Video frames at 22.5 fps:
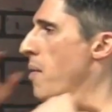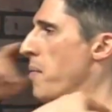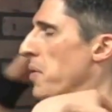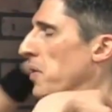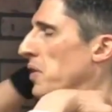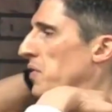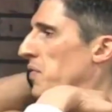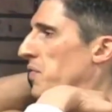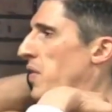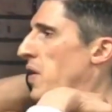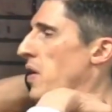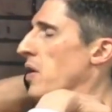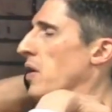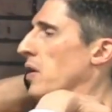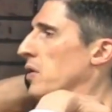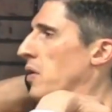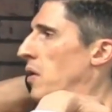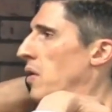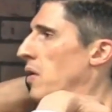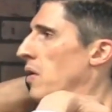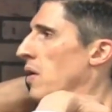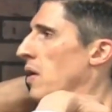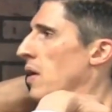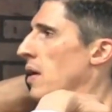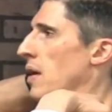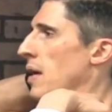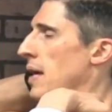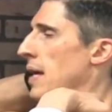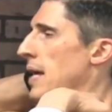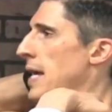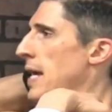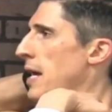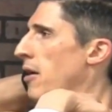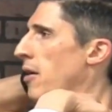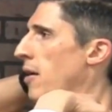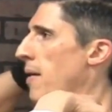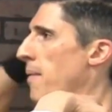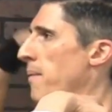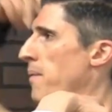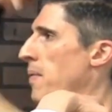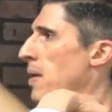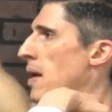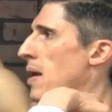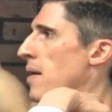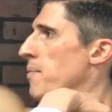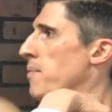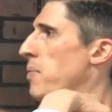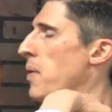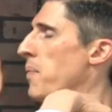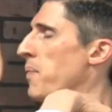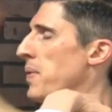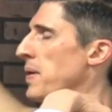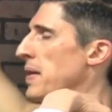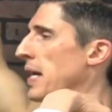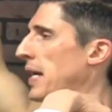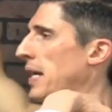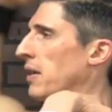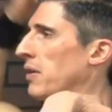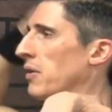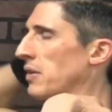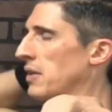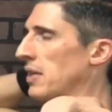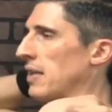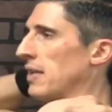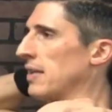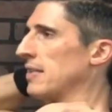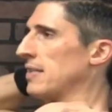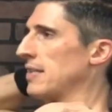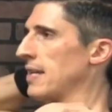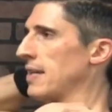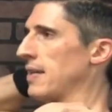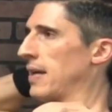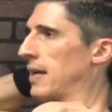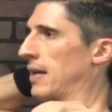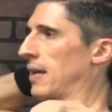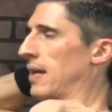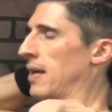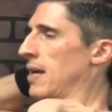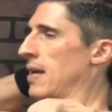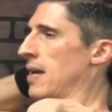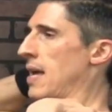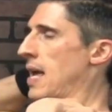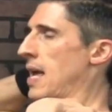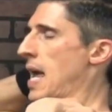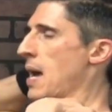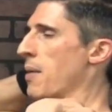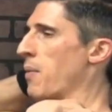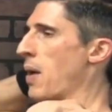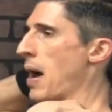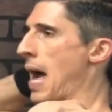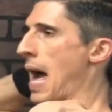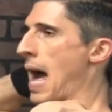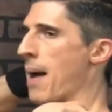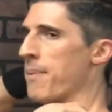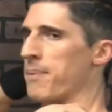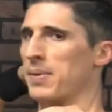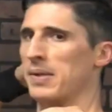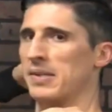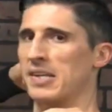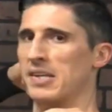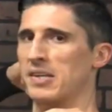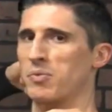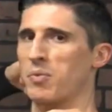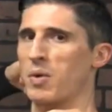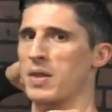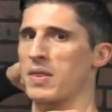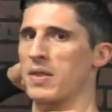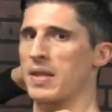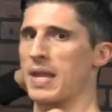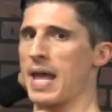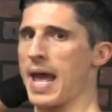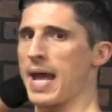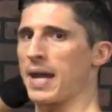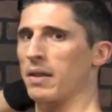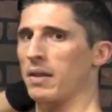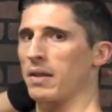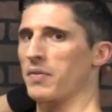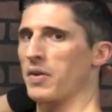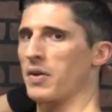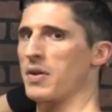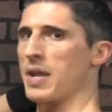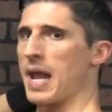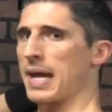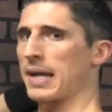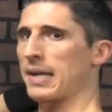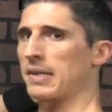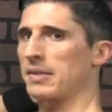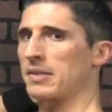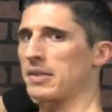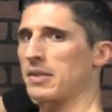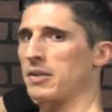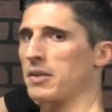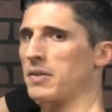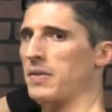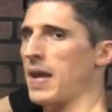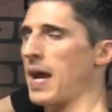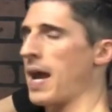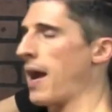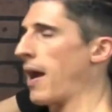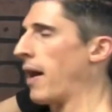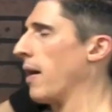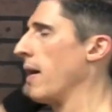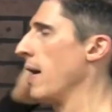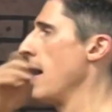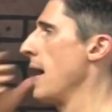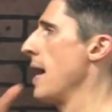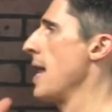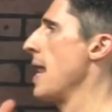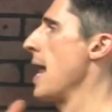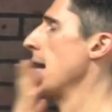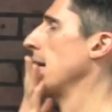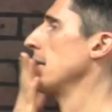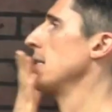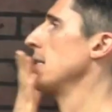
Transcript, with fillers: So I wanted to come and find some exercises that I can use that I can use to in order to rectify that problem,